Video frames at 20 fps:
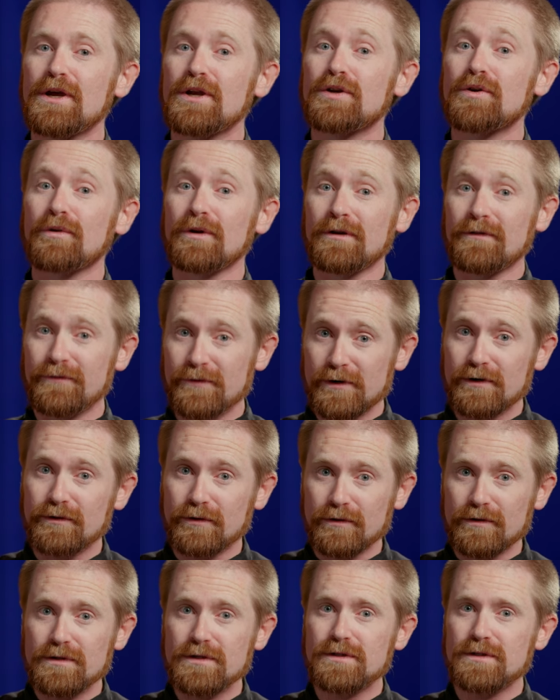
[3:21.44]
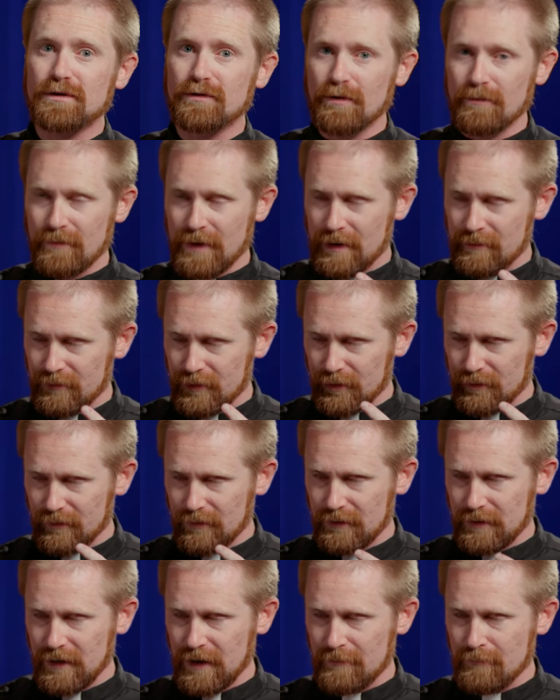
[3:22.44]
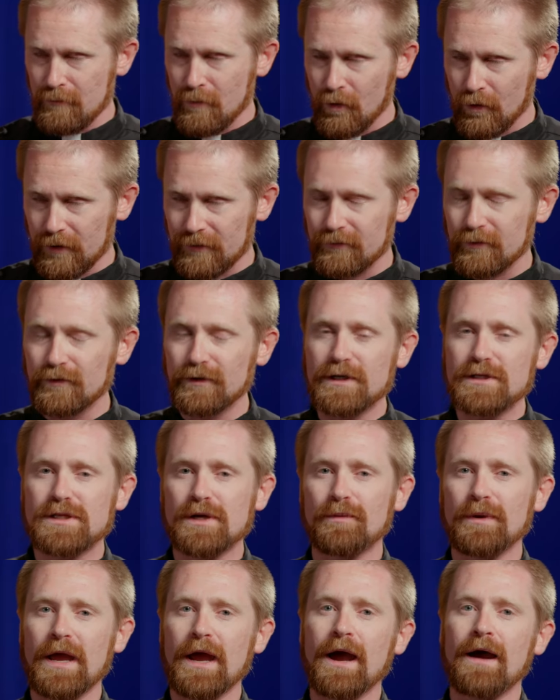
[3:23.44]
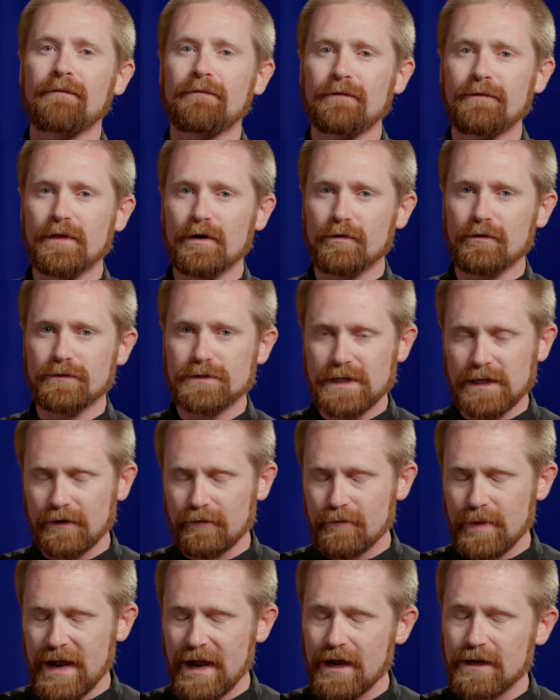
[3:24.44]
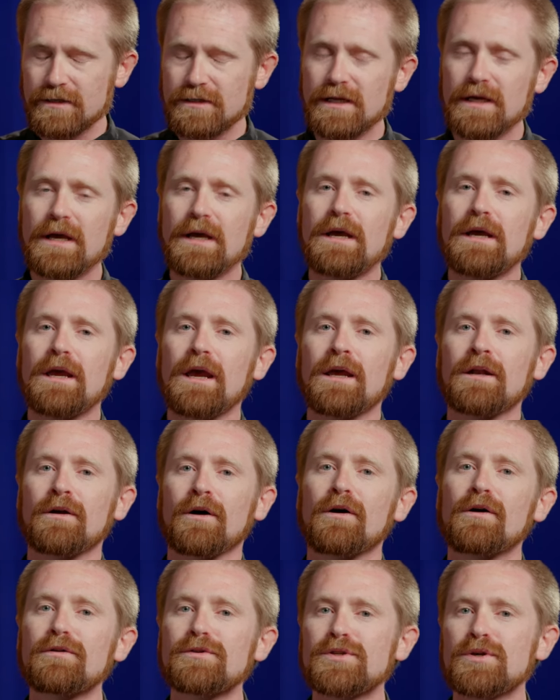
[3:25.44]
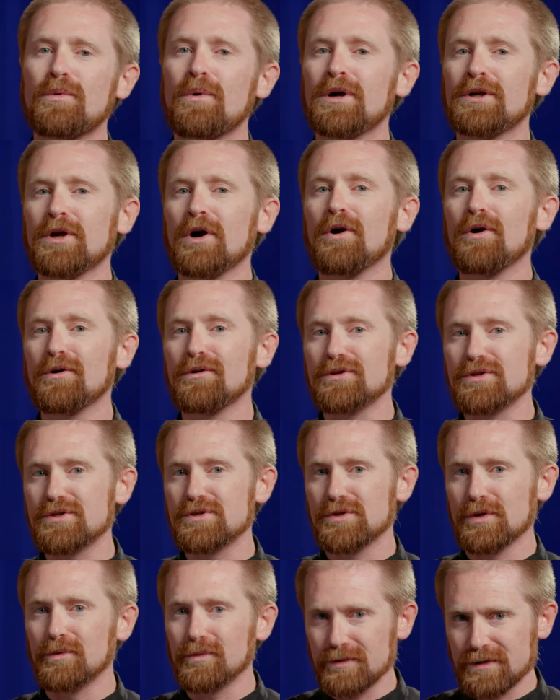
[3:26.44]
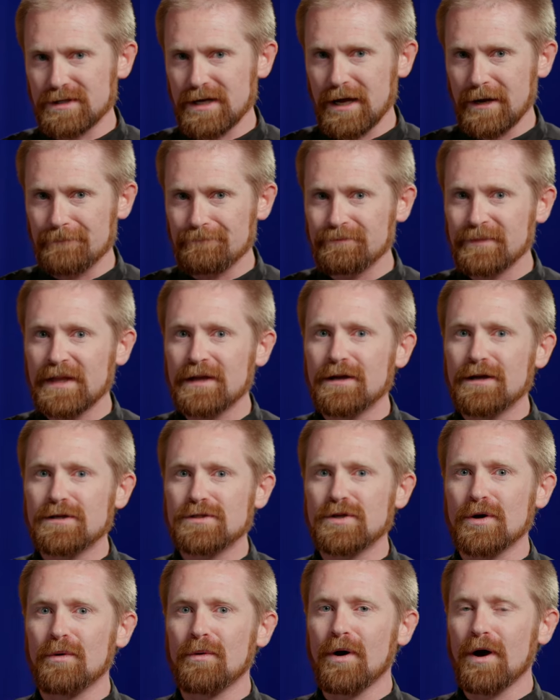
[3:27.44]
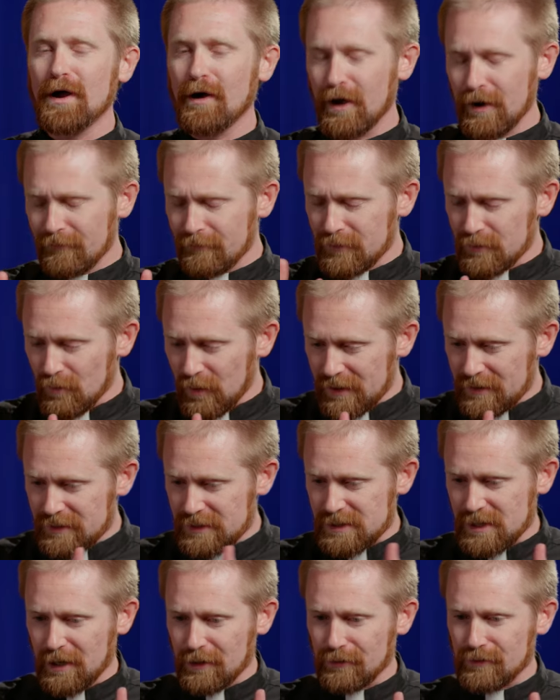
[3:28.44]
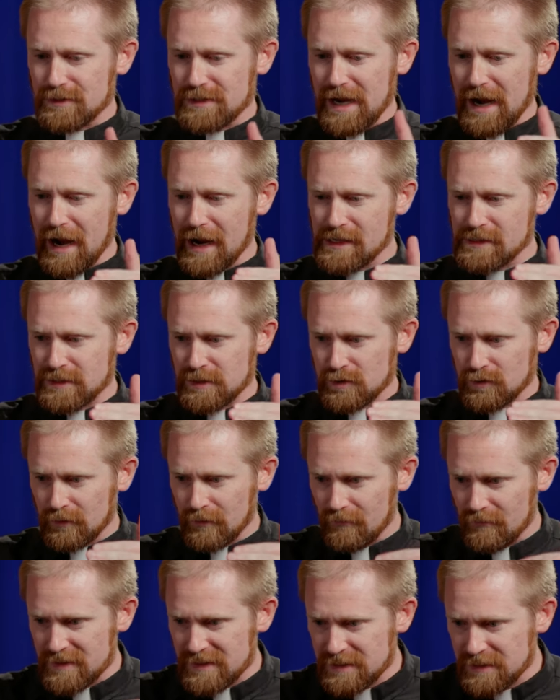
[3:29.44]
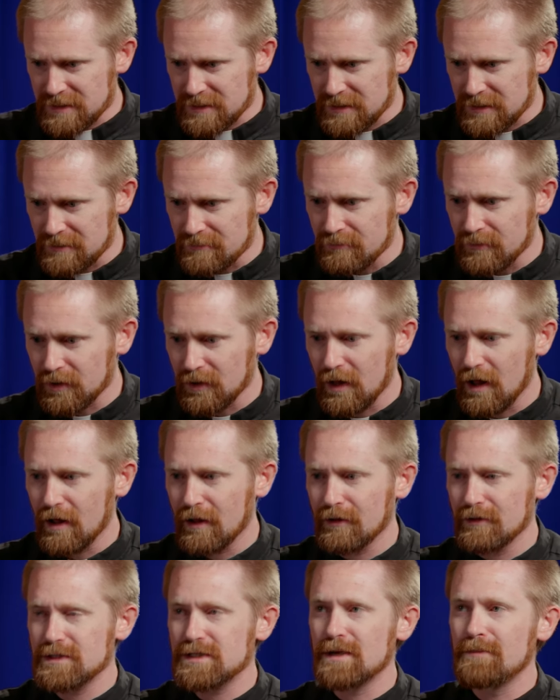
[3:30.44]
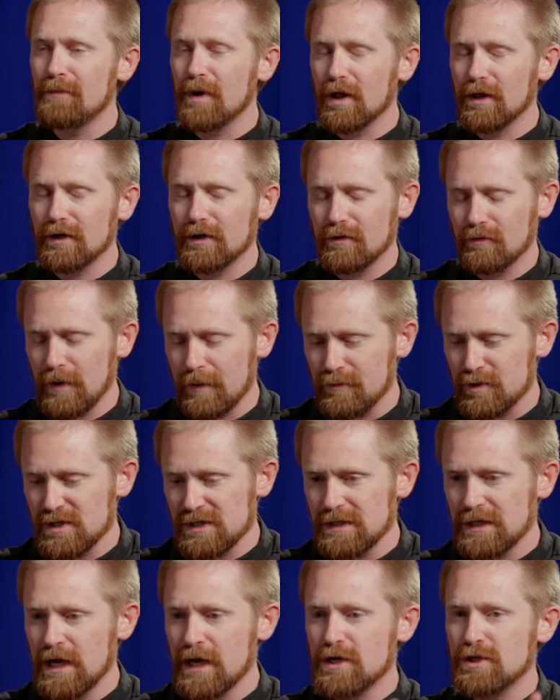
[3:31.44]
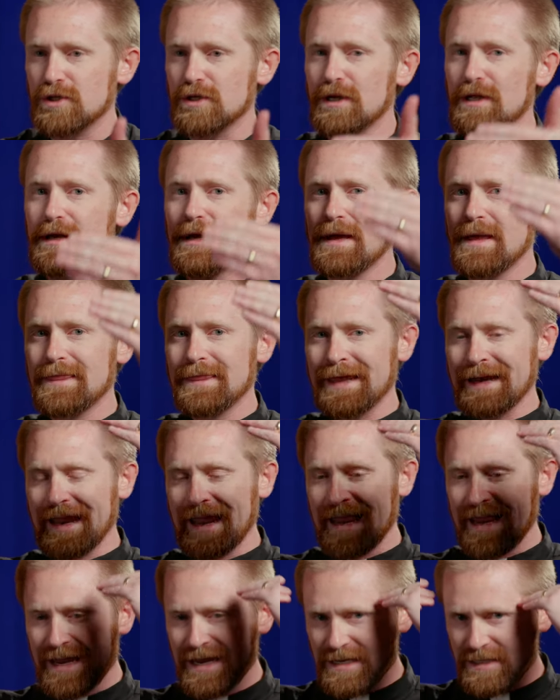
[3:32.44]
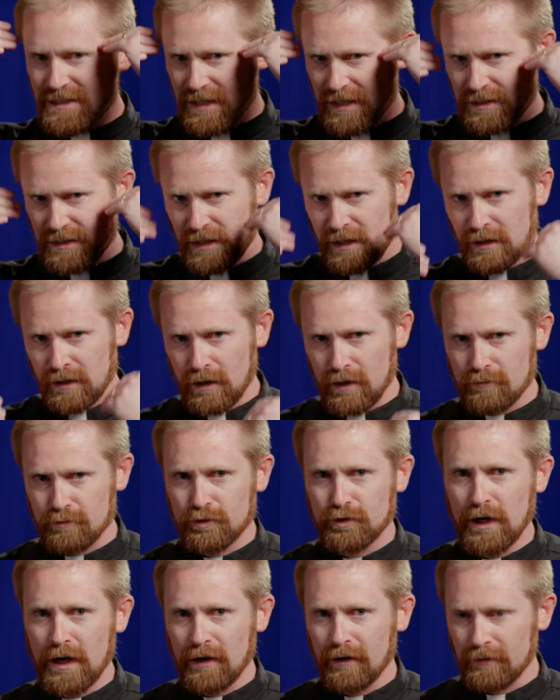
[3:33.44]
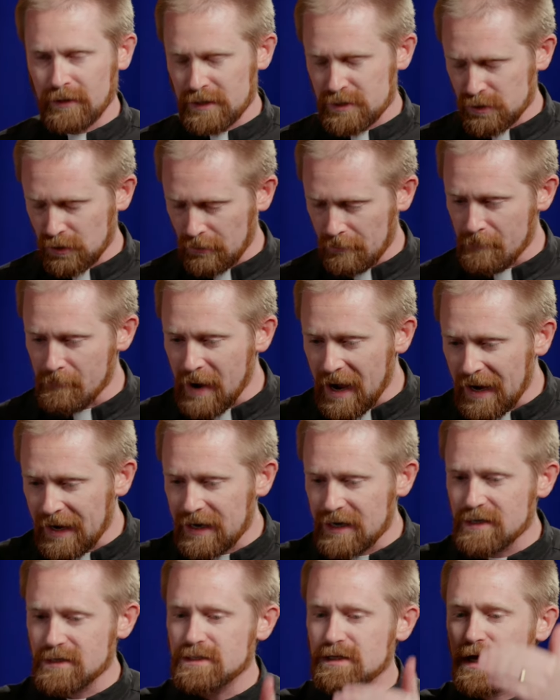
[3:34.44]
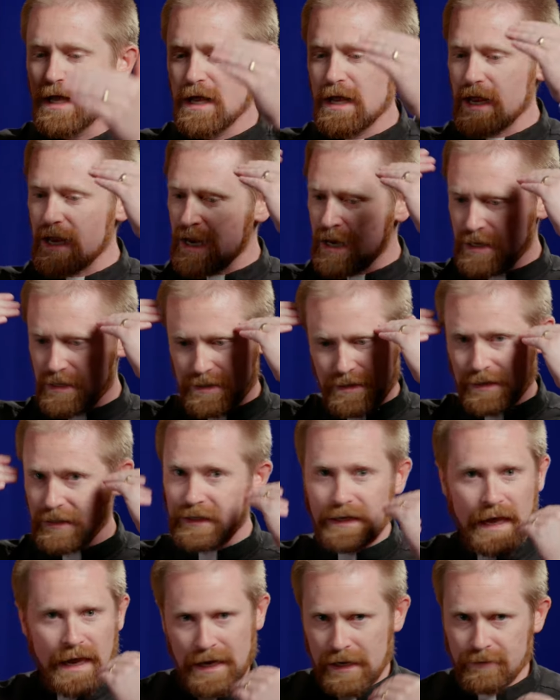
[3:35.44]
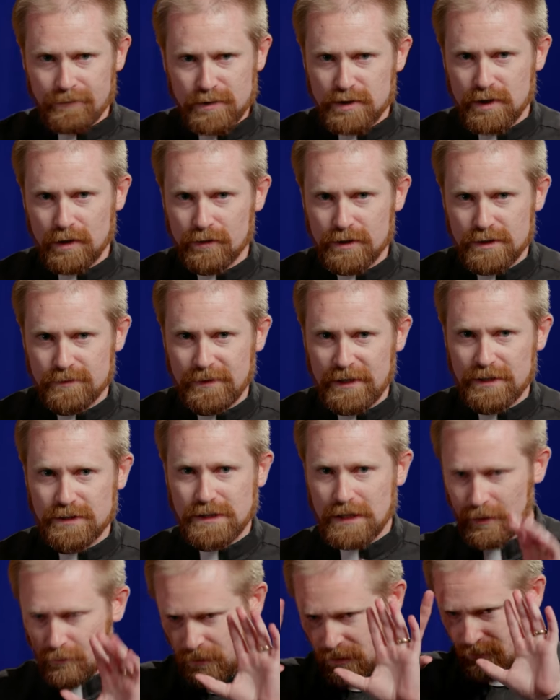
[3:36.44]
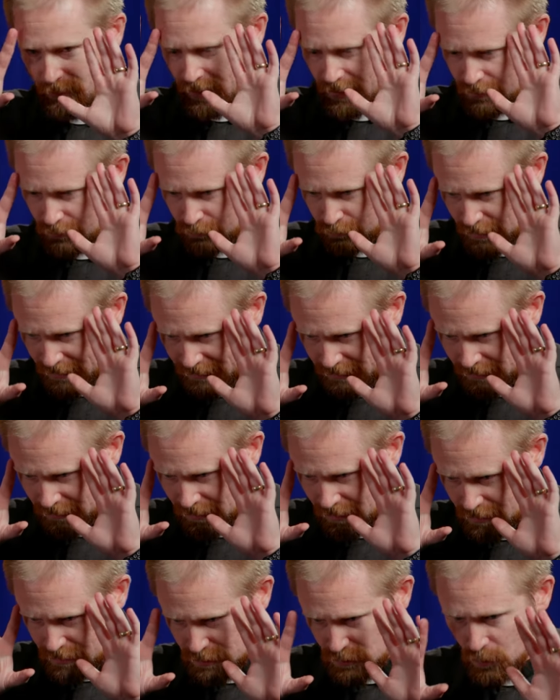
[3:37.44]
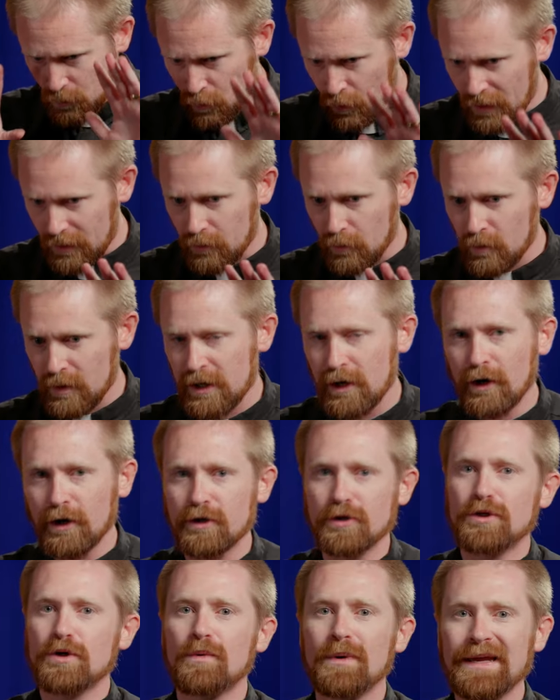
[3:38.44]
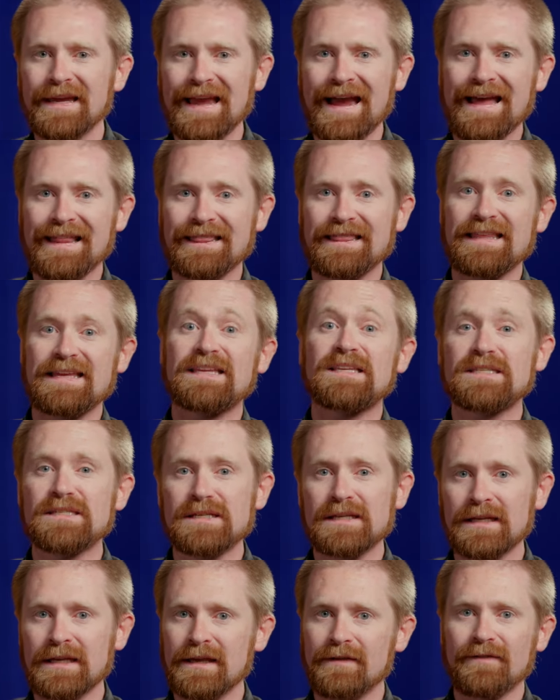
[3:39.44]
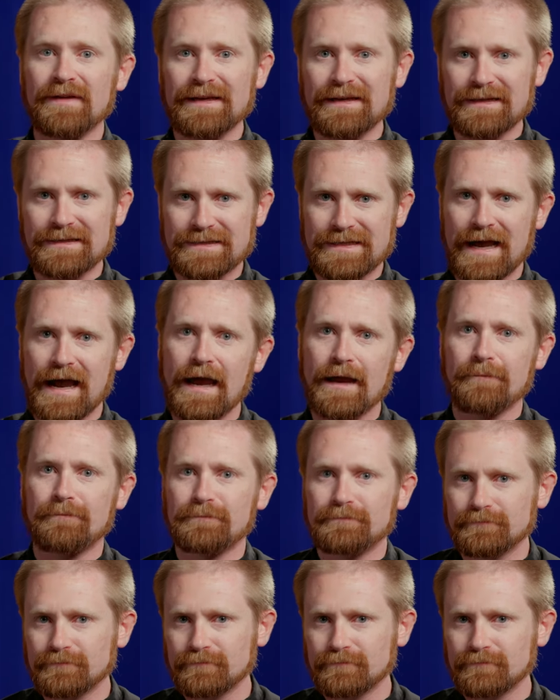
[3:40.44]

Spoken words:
during funerals to remember the mournfulness that we have of those that have passed, and also on All Souls Day. So every one of these colors has a sort of symbolic representation that aids us in our prayer, gets our minds into the game, so to speak, so that we might recognize what we are doing at this given time.